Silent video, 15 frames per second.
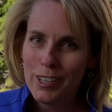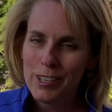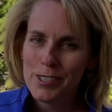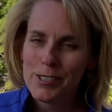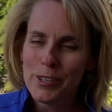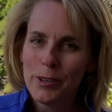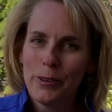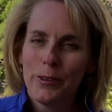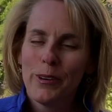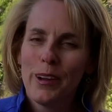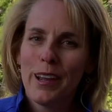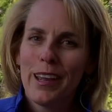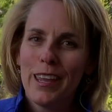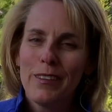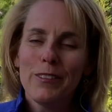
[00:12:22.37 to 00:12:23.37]
So
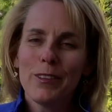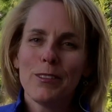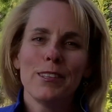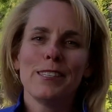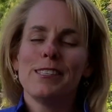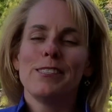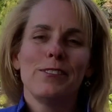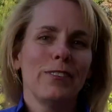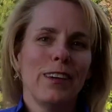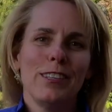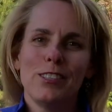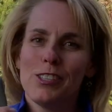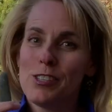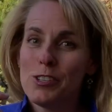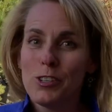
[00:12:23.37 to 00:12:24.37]
even though this is fun
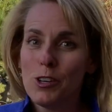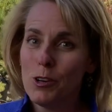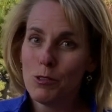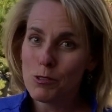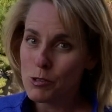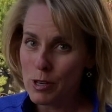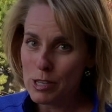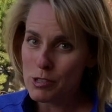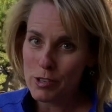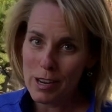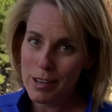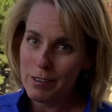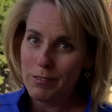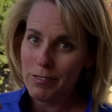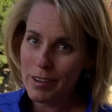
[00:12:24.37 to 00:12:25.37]
just to go treasure
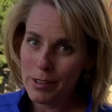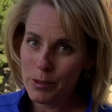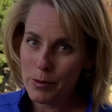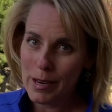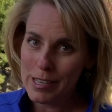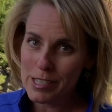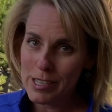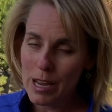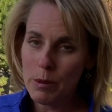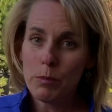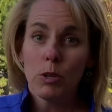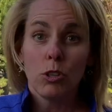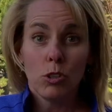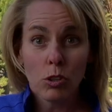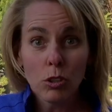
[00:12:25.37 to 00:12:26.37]
hunt and find the right shape,
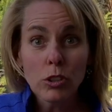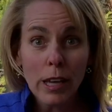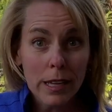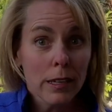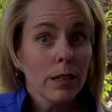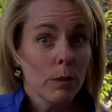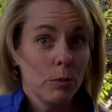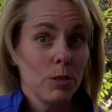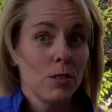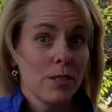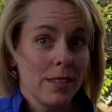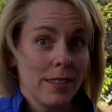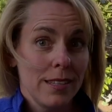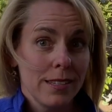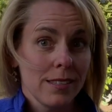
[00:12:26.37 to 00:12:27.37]
you'll end up
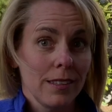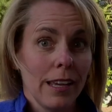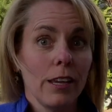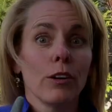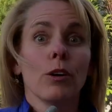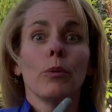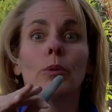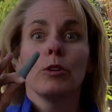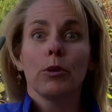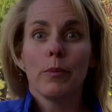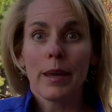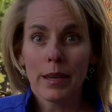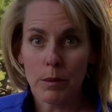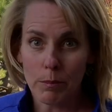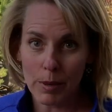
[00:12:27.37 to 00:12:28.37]
using these later when you're
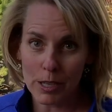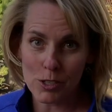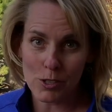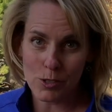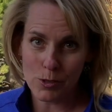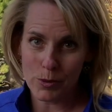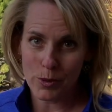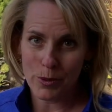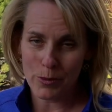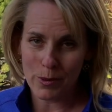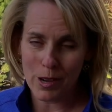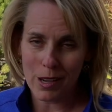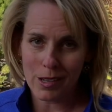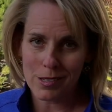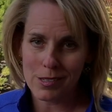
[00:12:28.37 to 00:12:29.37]
making pictures with the
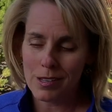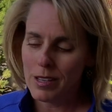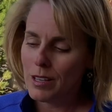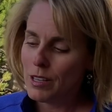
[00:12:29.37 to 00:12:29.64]
rocks.